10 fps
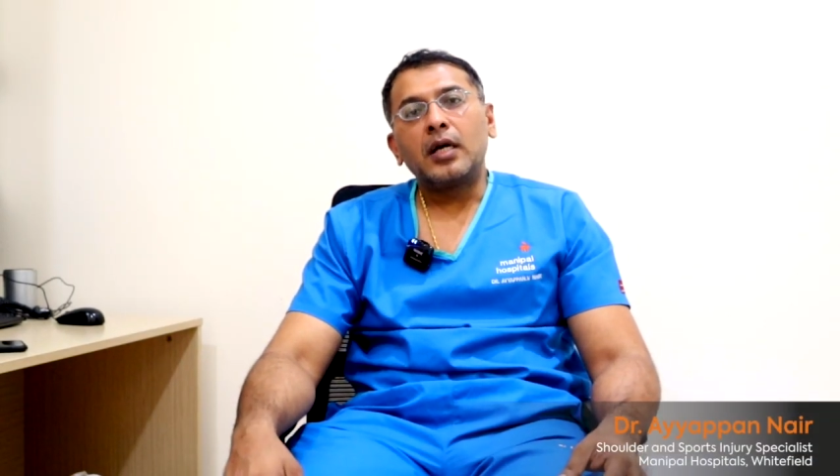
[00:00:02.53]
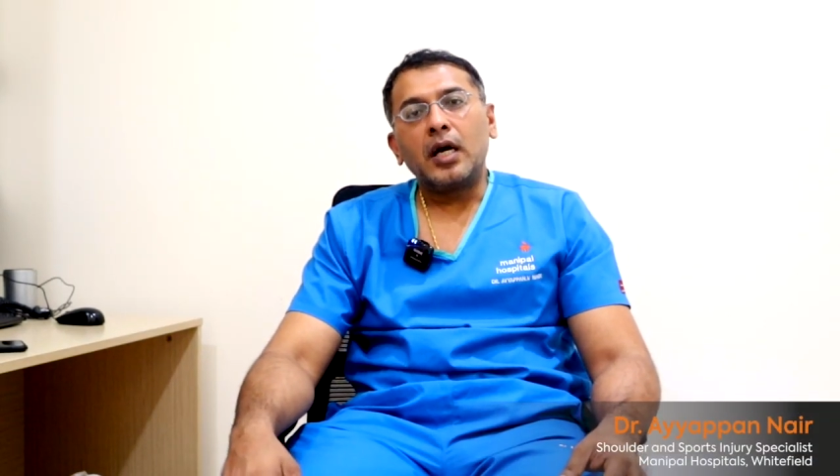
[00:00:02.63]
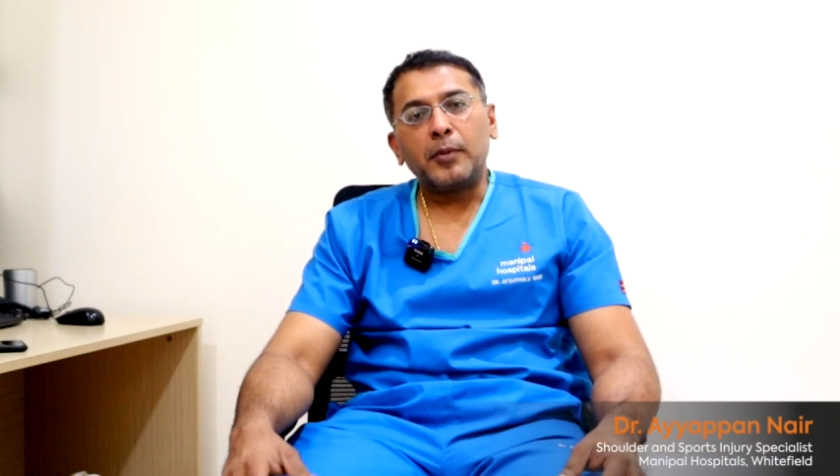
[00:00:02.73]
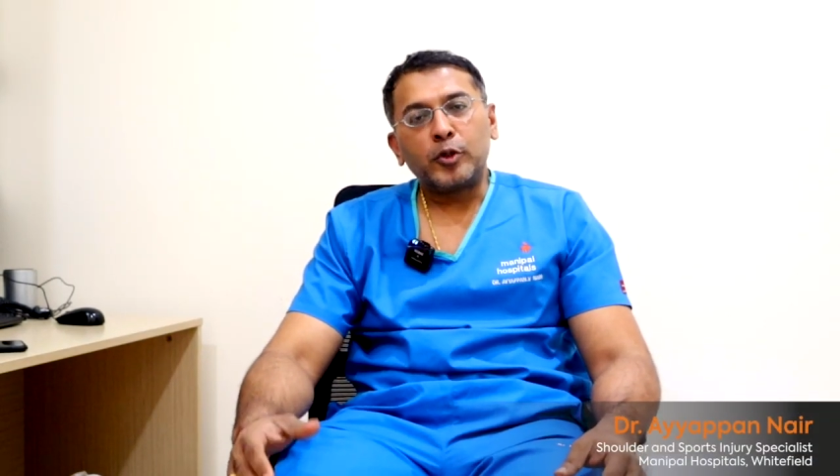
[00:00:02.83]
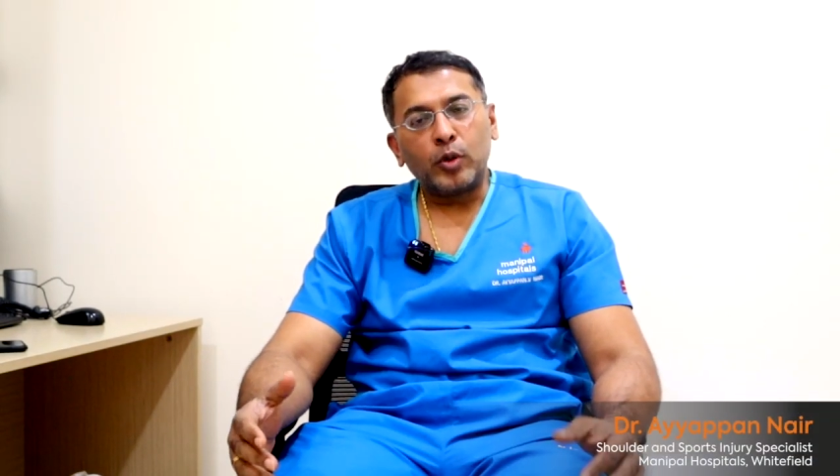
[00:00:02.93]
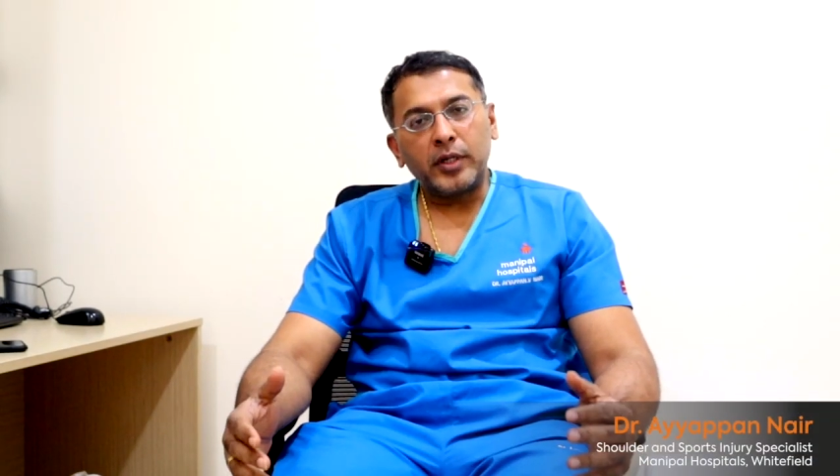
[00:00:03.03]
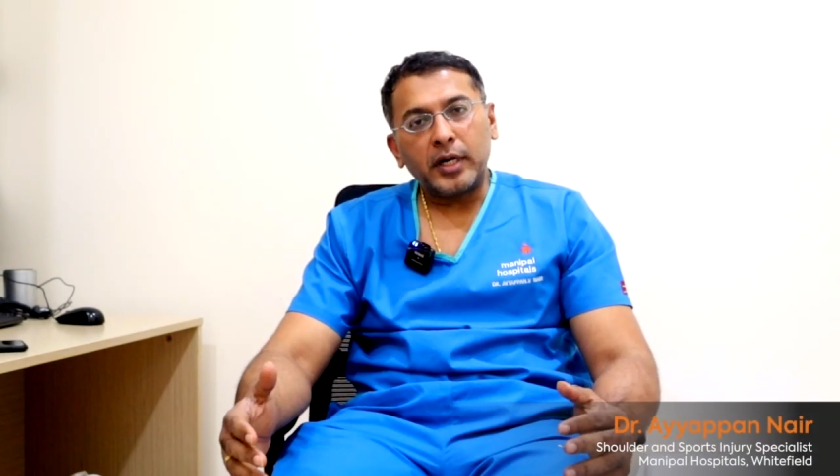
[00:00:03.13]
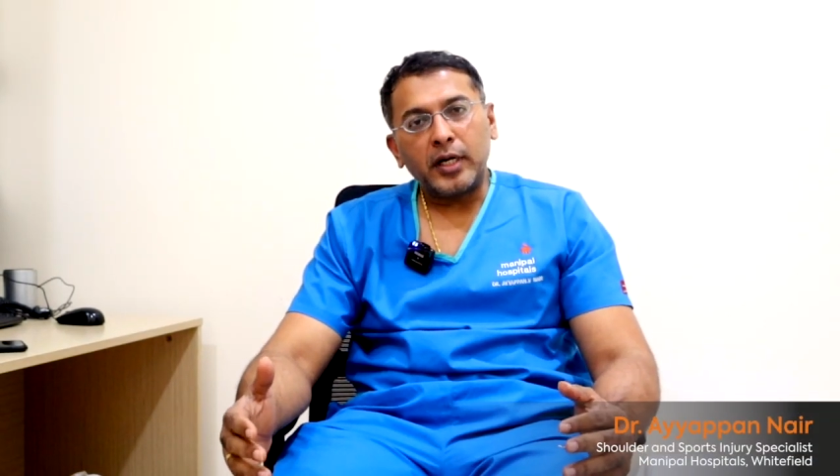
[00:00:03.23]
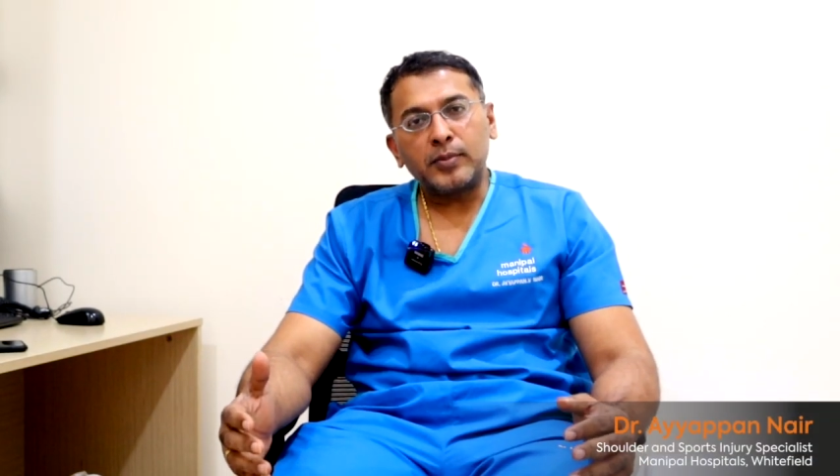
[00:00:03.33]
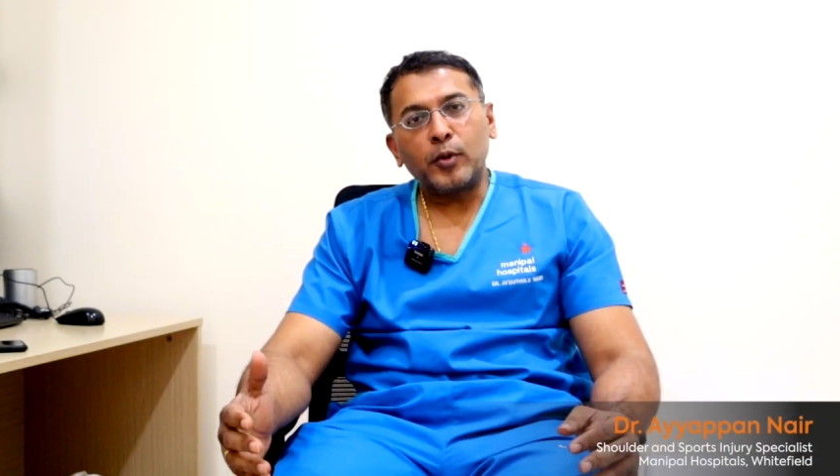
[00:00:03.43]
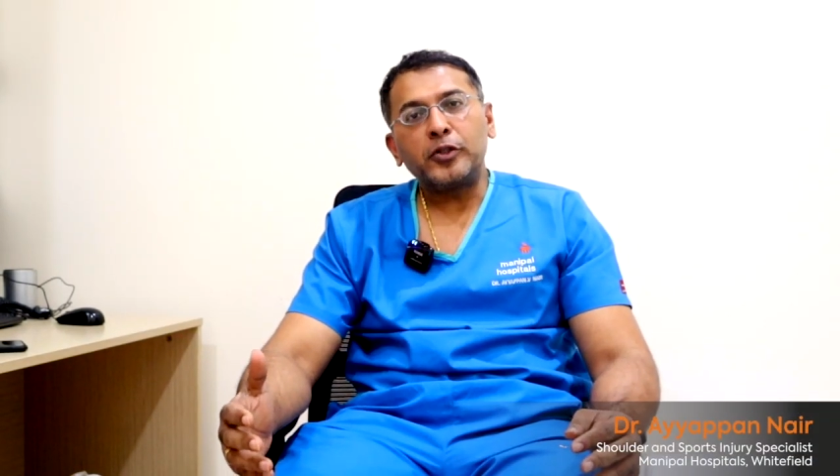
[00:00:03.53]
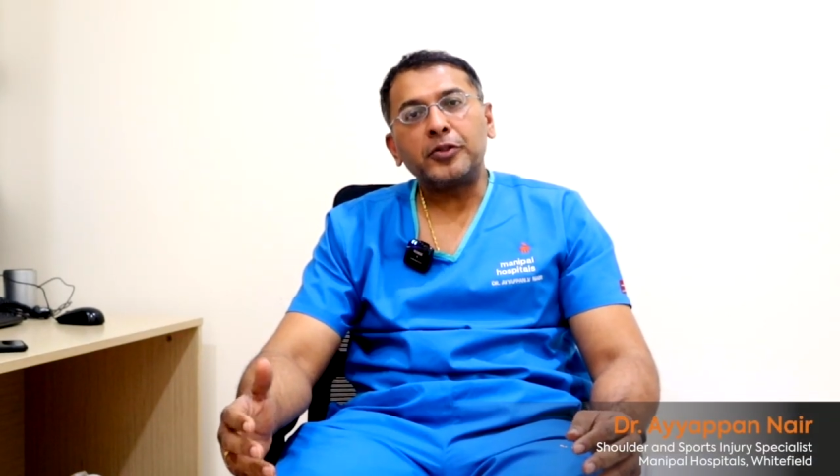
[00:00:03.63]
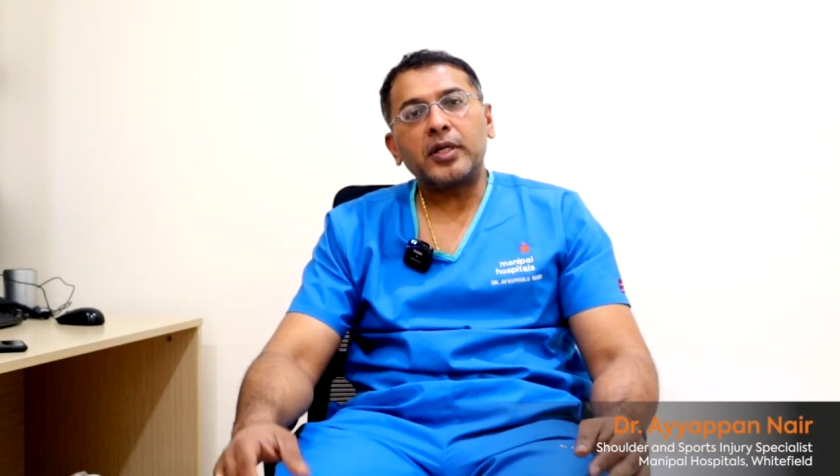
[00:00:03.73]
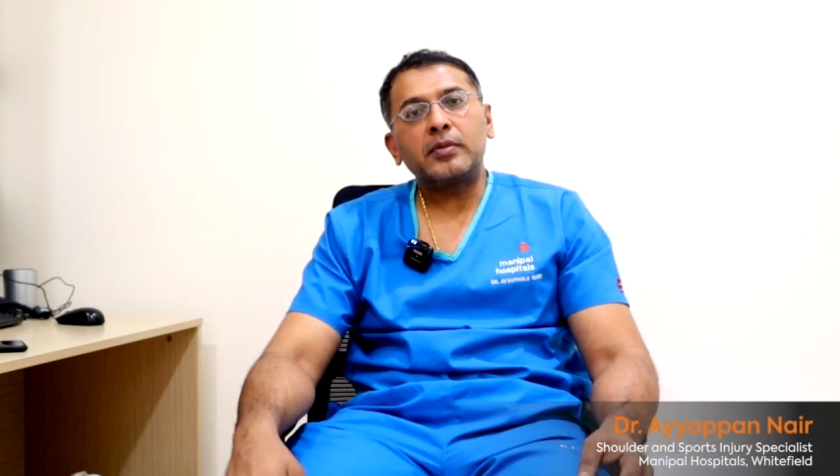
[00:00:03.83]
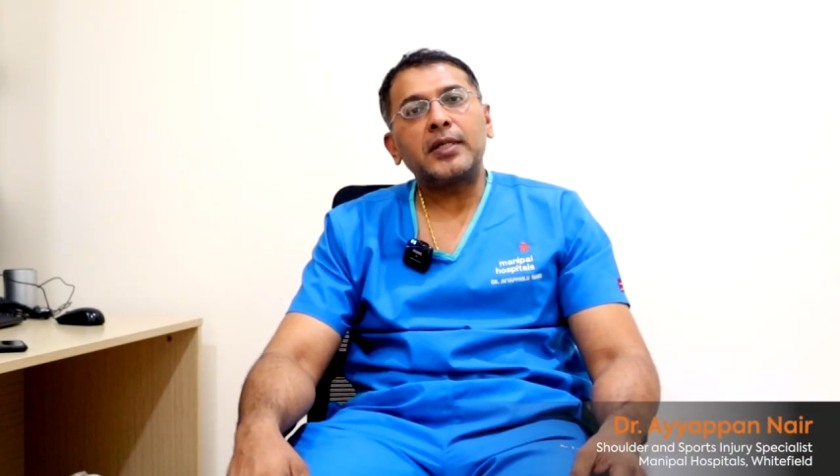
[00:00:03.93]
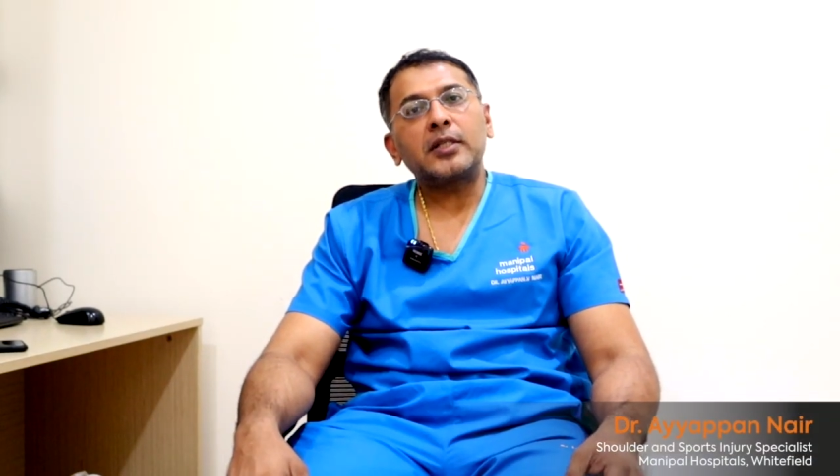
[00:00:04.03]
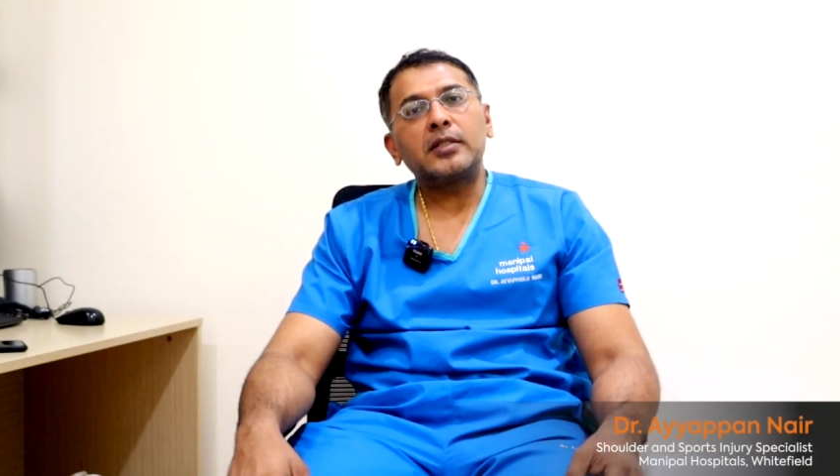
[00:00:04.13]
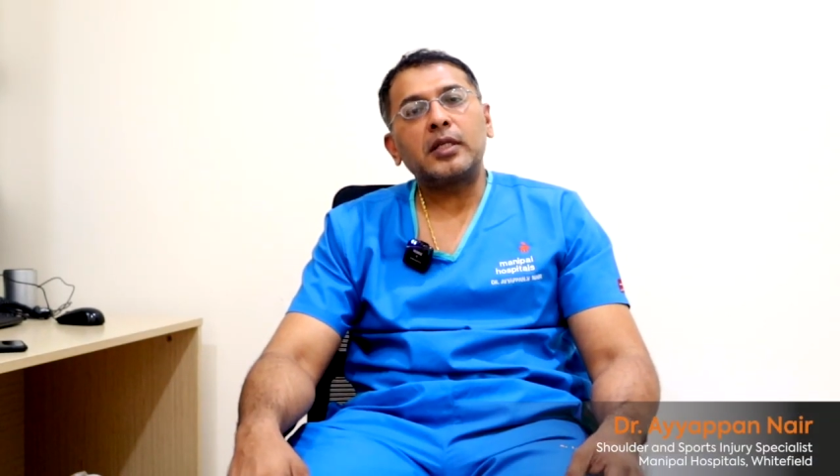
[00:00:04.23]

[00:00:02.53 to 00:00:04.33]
I'm a shoulder and a sports injury specialist